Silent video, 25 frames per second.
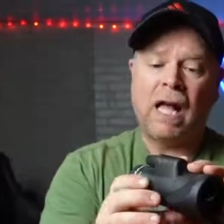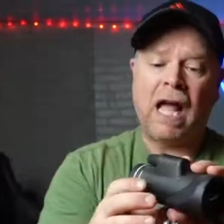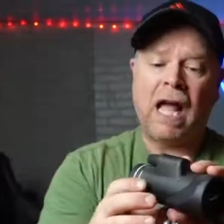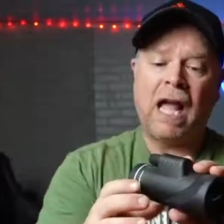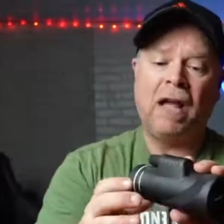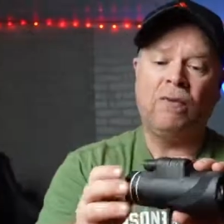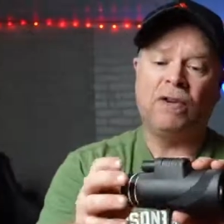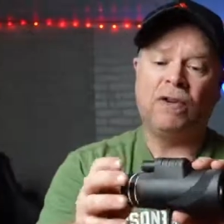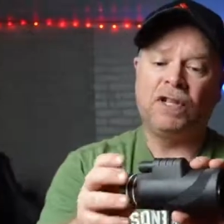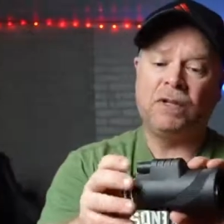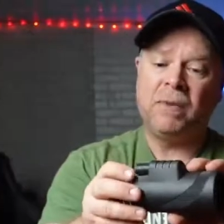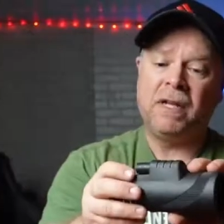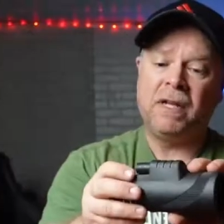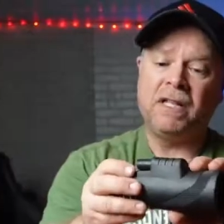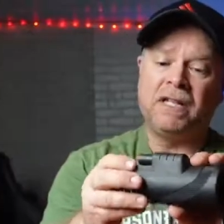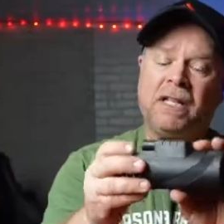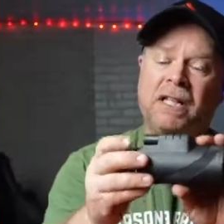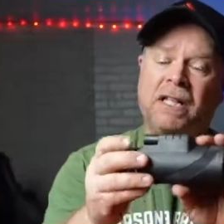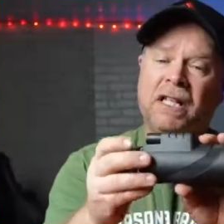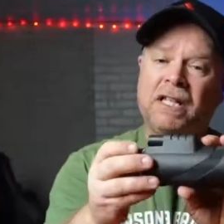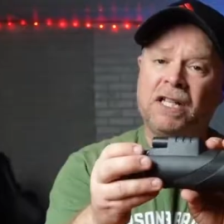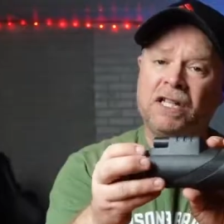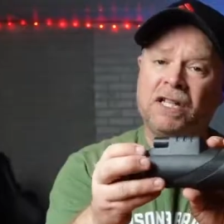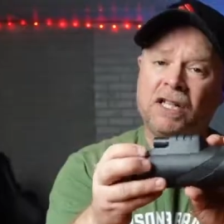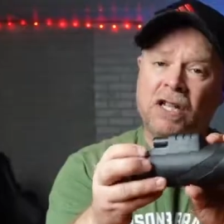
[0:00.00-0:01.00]
light, which means that
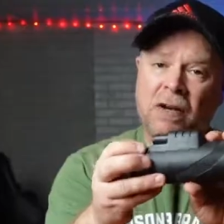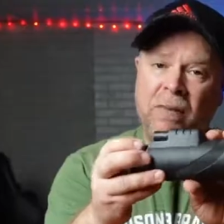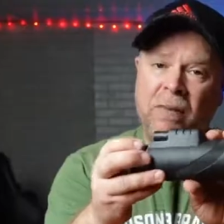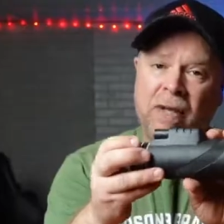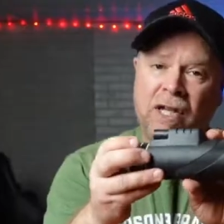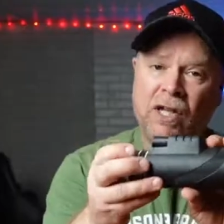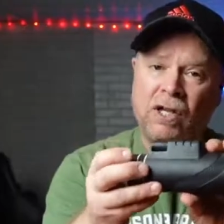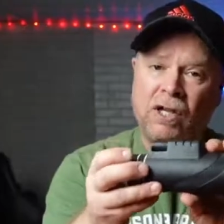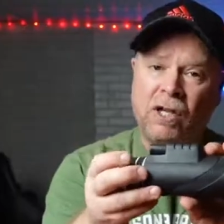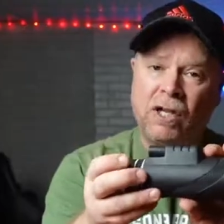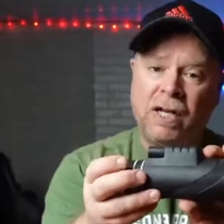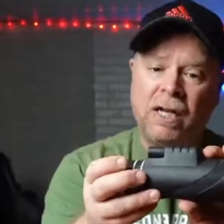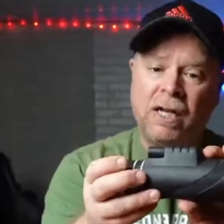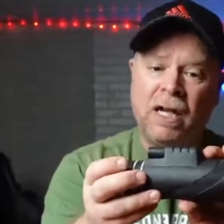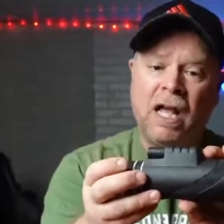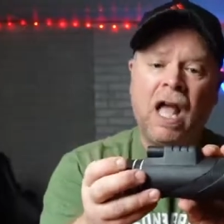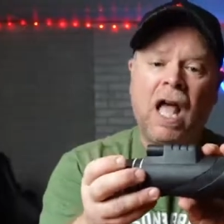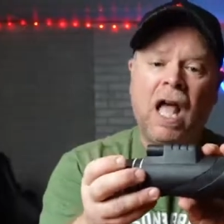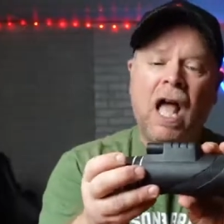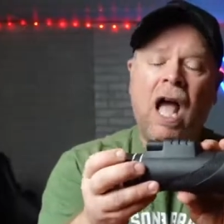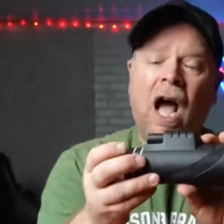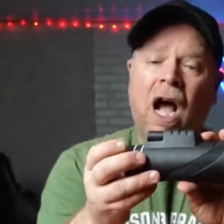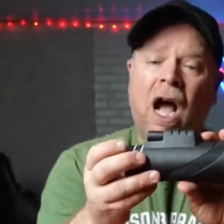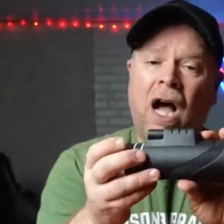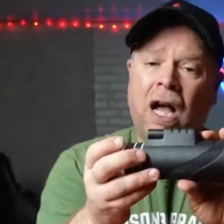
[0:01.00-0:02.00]
this is going to be good
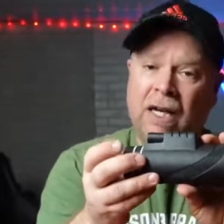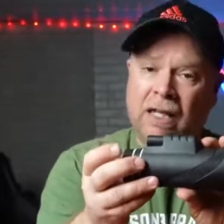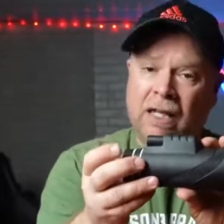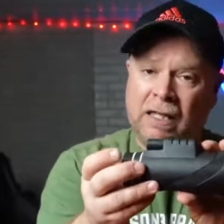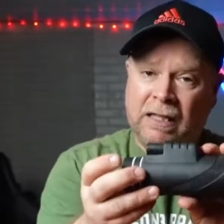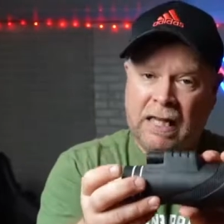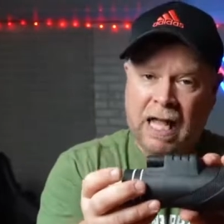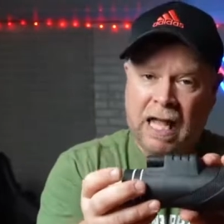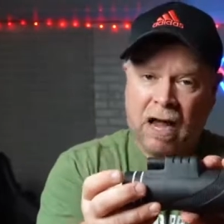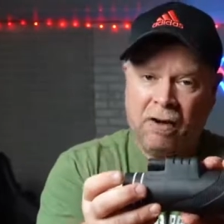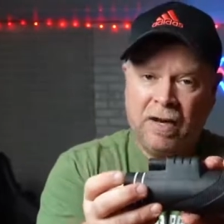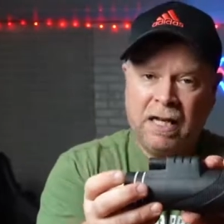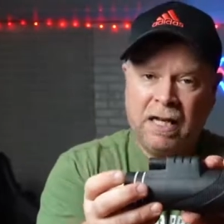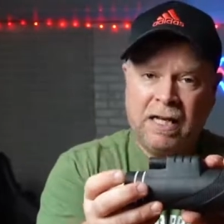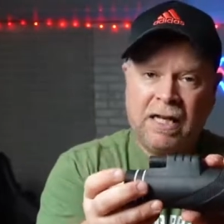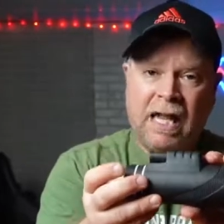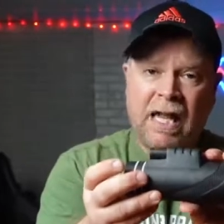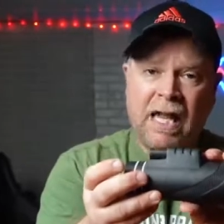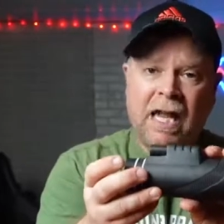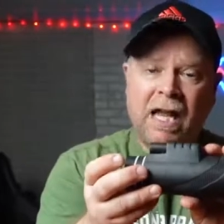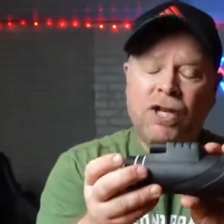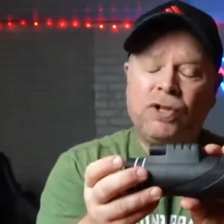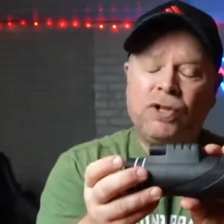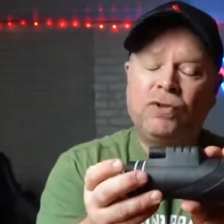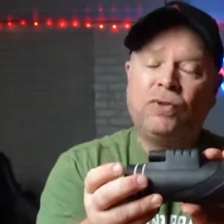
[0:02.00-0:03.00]
on cloudy
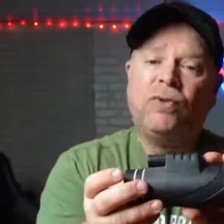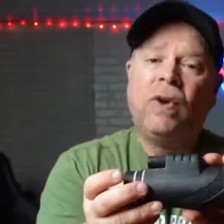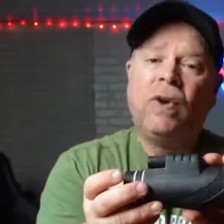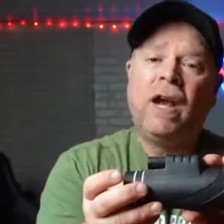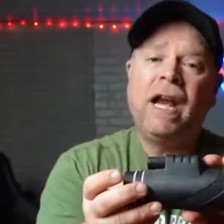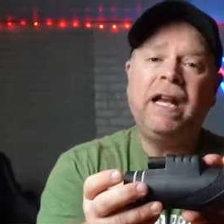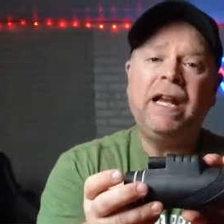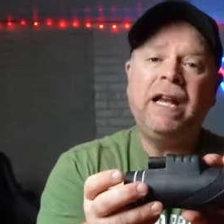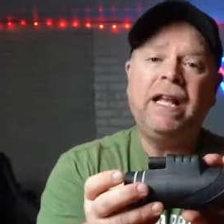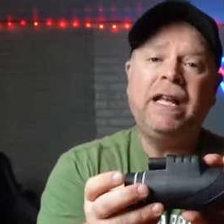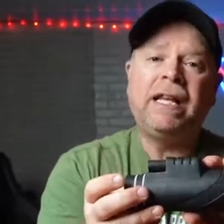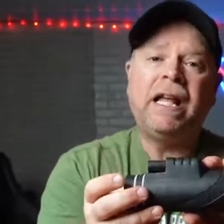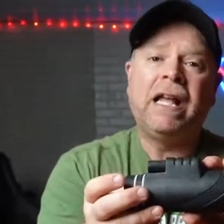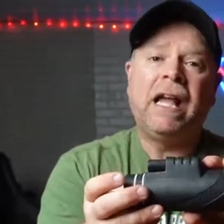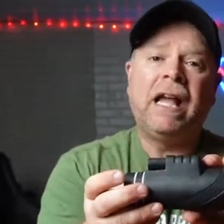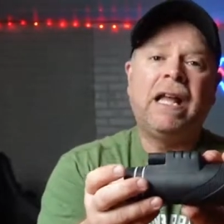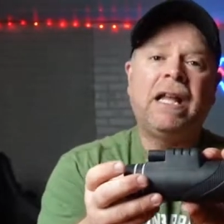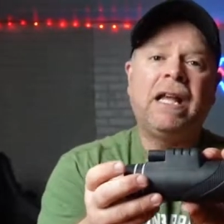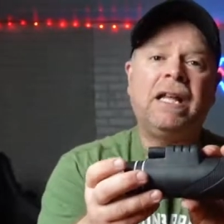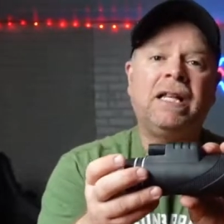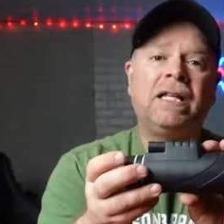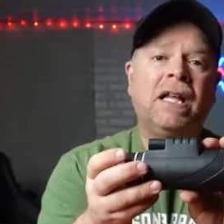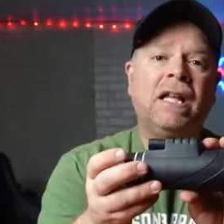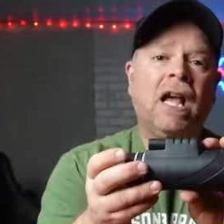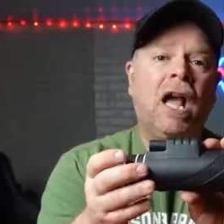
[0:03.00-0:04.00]
days, rainy
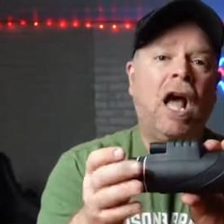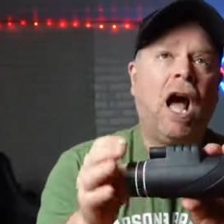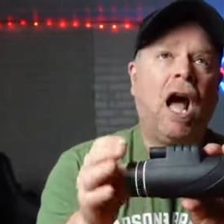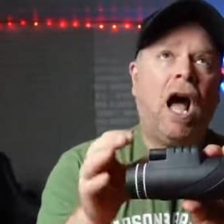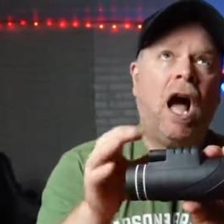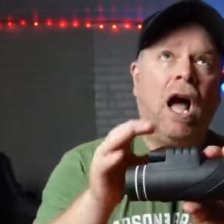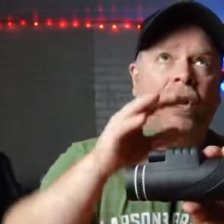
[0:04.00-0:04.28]
days,